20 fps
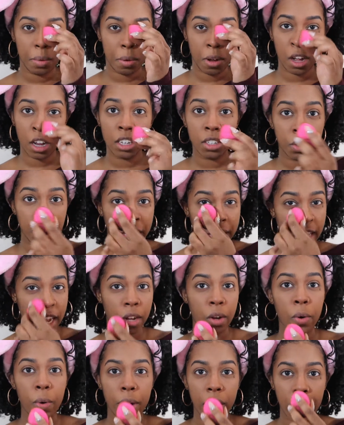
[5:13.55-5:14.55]
contour I
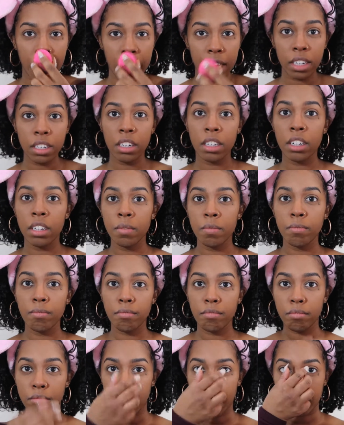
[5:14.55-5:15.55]
got going on.
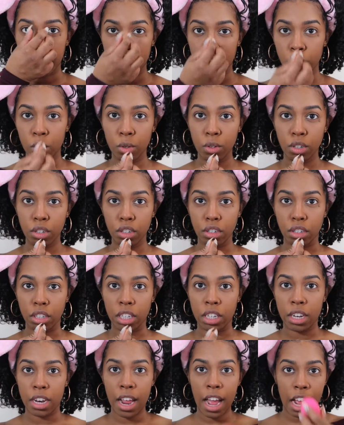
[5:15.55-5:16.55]
But my nose
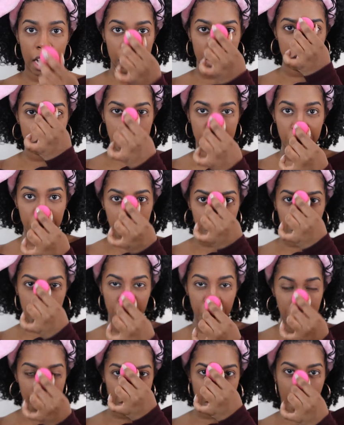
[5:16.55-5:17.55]
looks snatched.
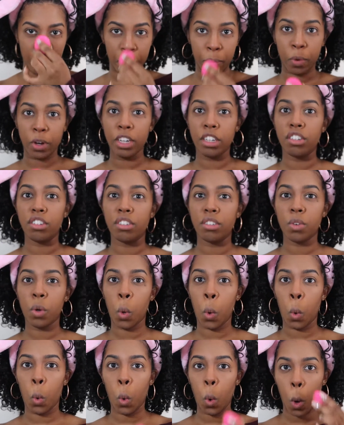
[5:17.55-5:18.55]
Look at that bridge.
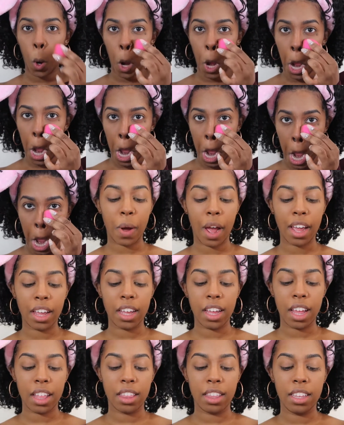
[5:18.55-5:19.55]
Ooh. So
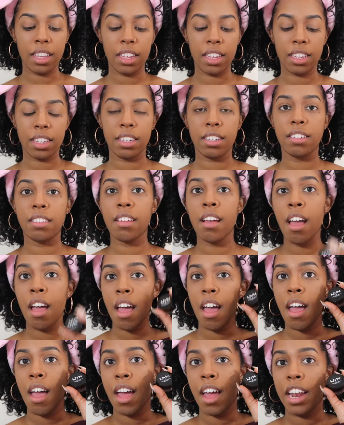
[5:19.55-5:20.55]
I got this
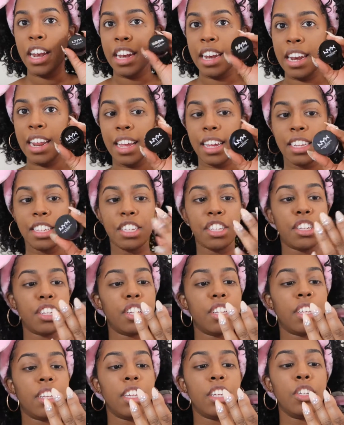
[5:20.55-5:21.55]

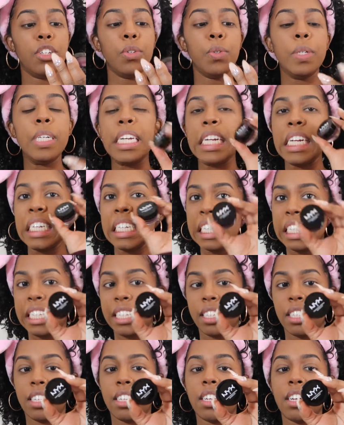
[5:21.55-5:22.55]
NYX, the new NYX
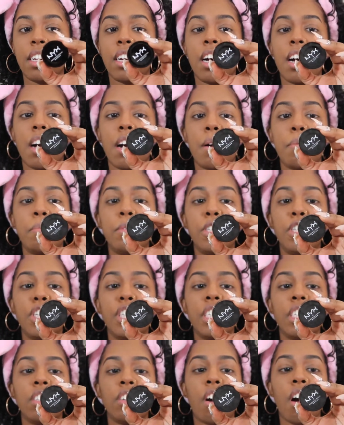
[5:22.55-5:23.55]

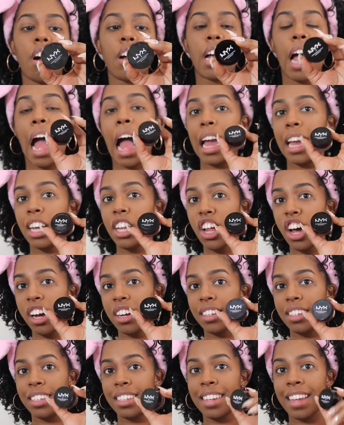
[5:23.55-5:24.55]
Dirty Talk eye
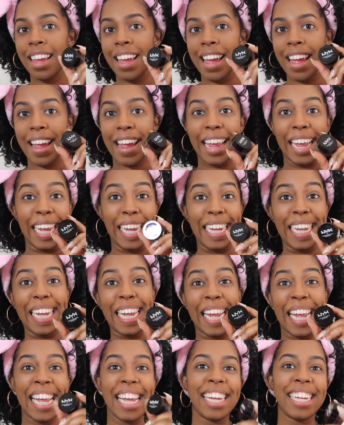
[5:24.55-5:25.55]
gloss,
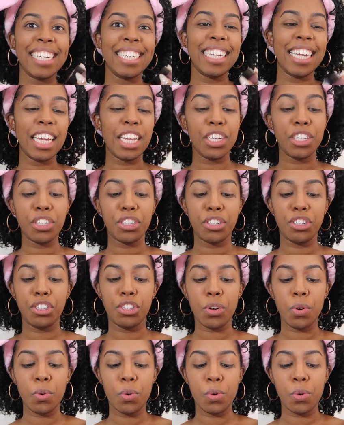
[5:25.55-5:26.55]
and it looks
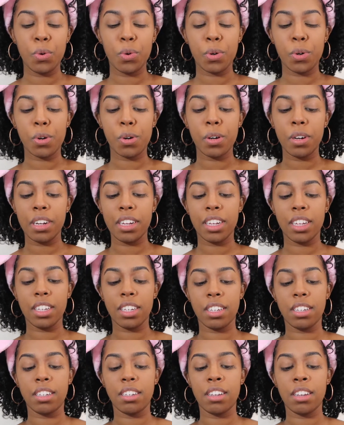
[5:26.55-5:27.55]
so cool.
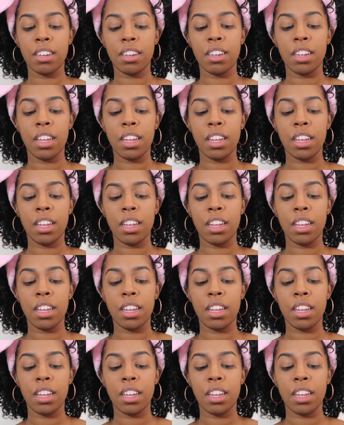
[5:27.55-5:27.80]
It's